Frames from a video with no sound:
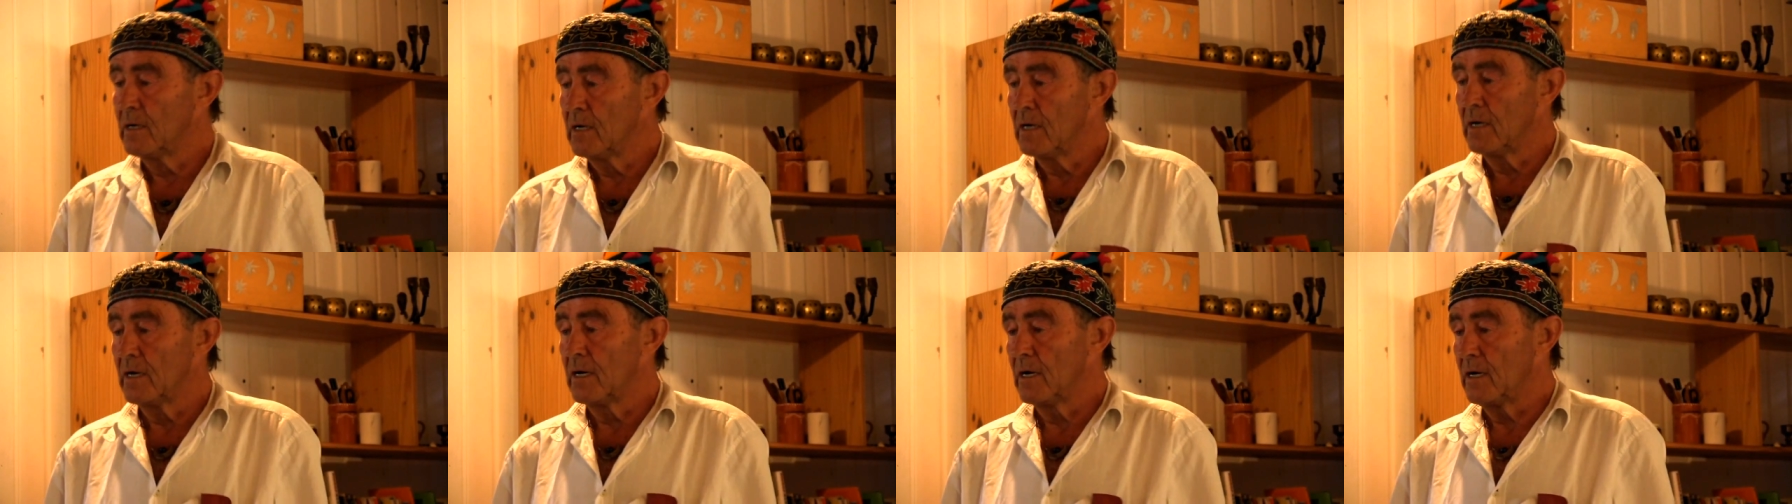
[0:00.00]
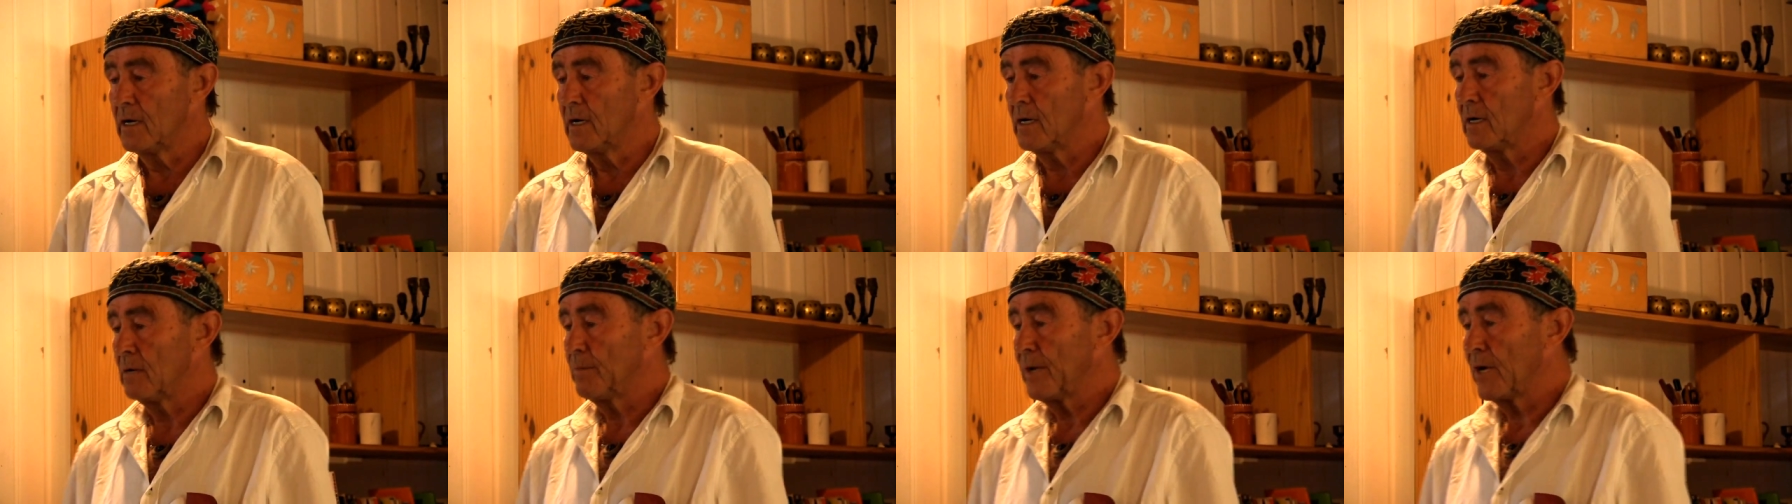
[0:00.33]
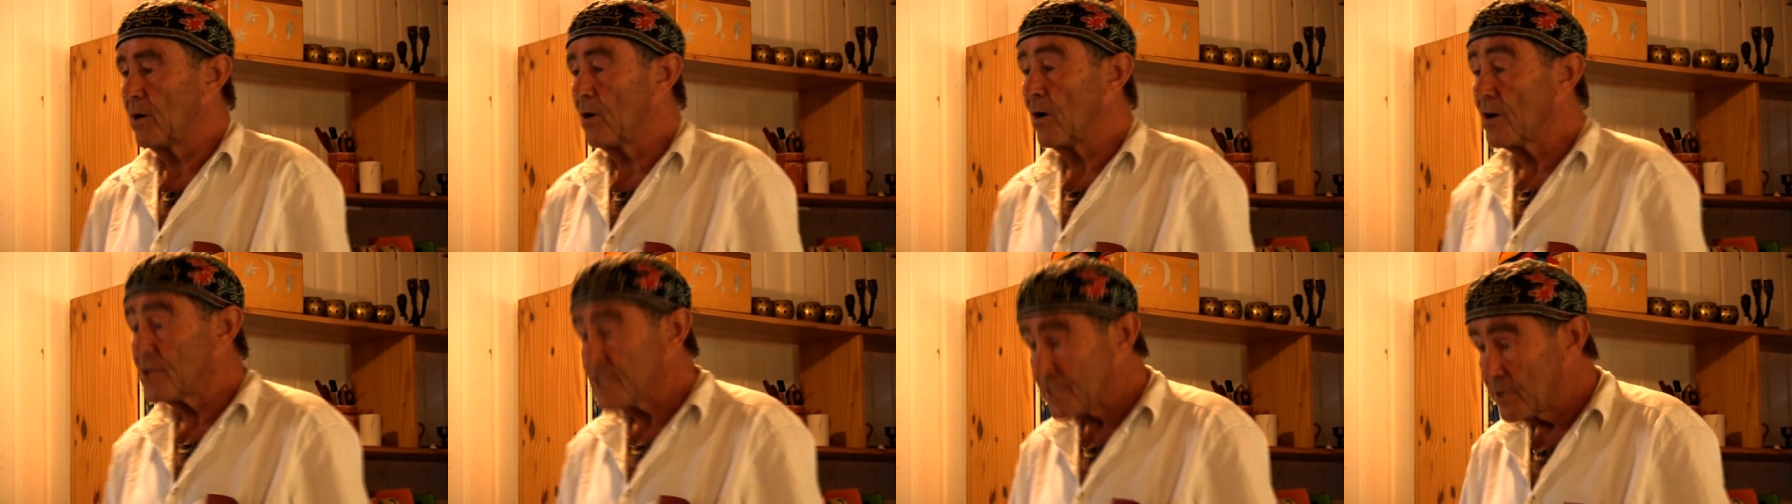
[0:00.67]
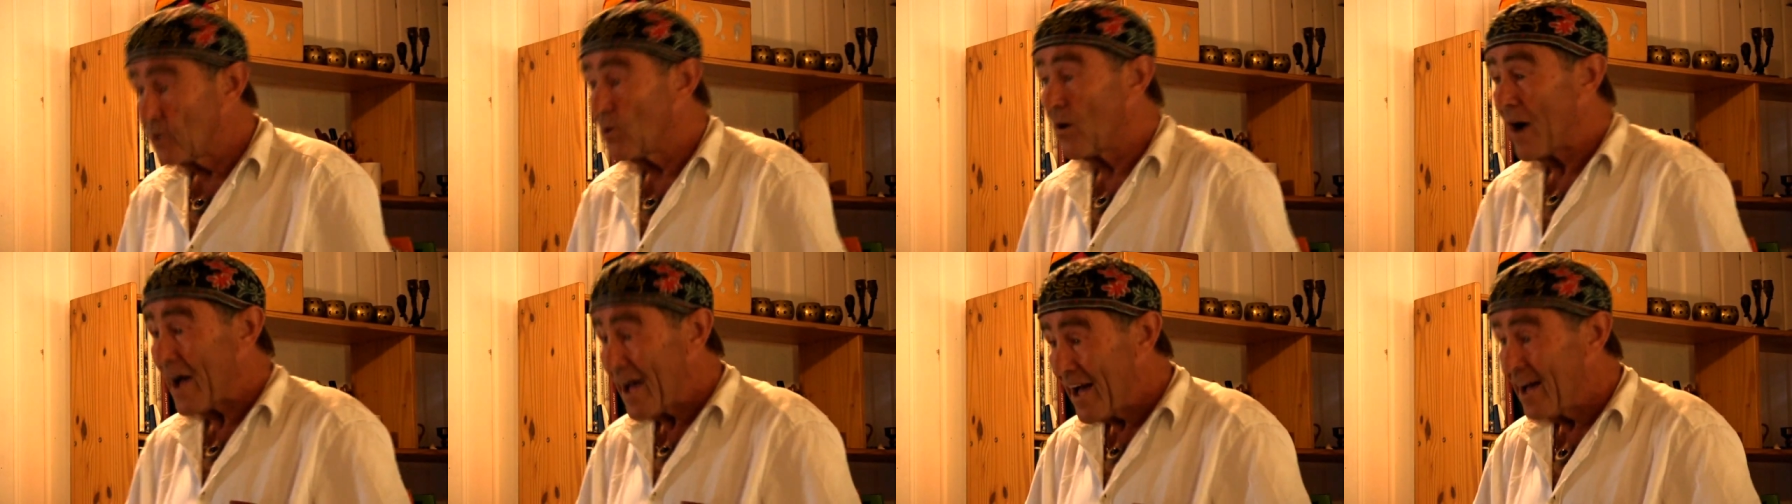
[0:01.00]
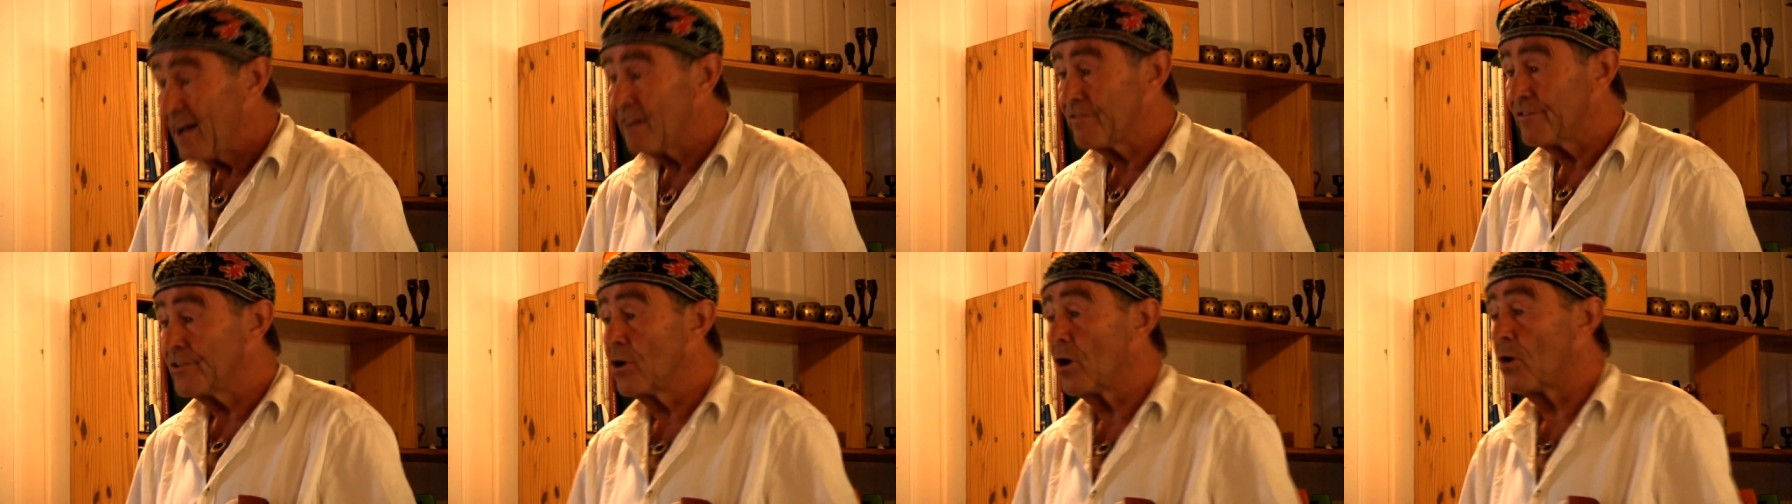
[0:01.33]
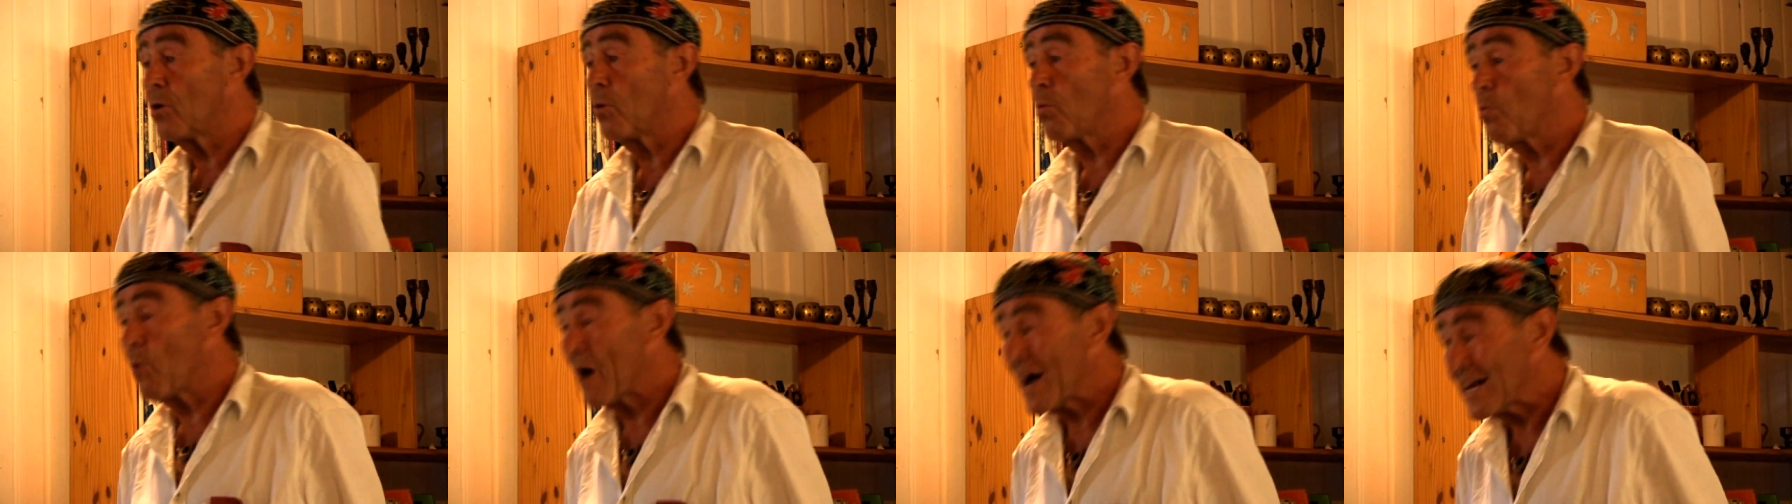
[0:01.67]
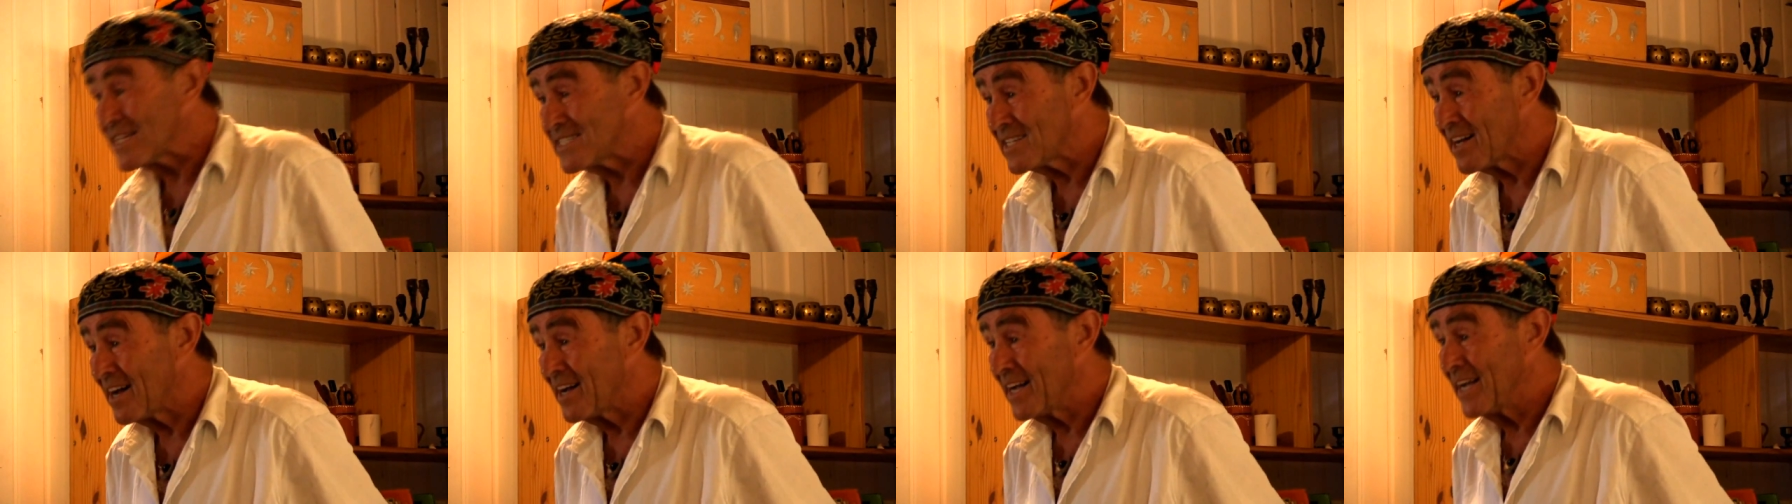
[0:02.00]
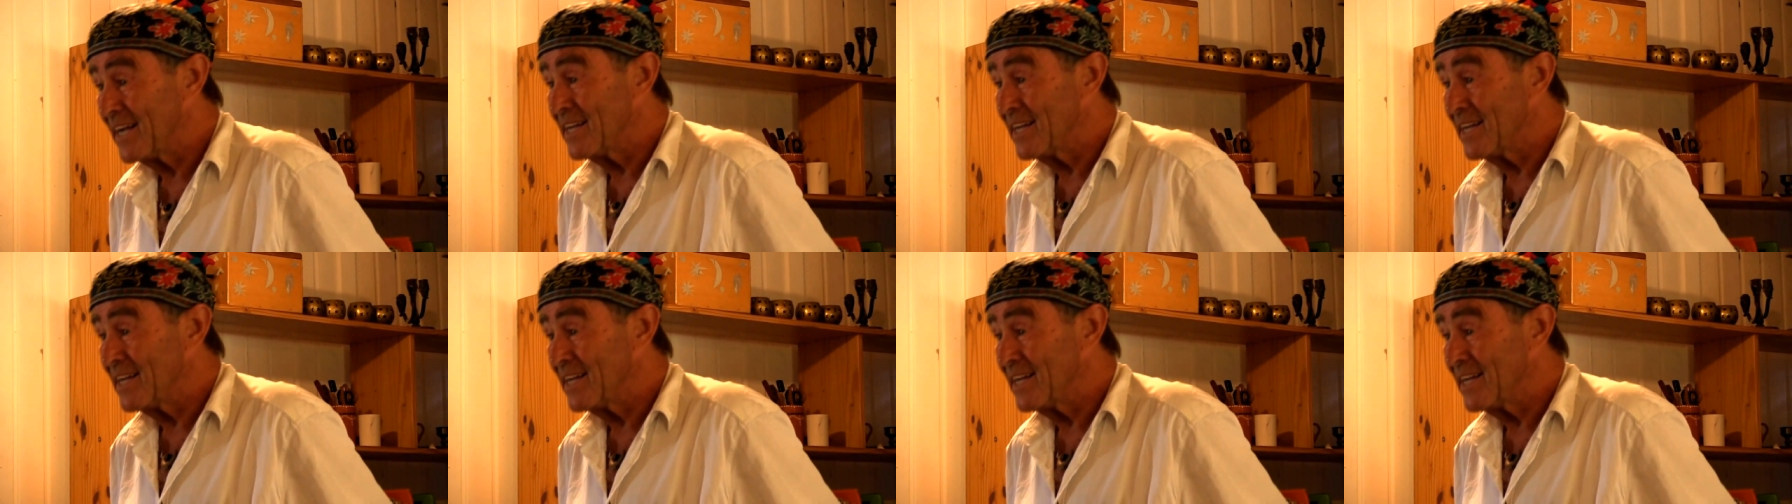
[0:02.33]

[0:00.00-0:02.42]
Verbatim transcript: because you have no weather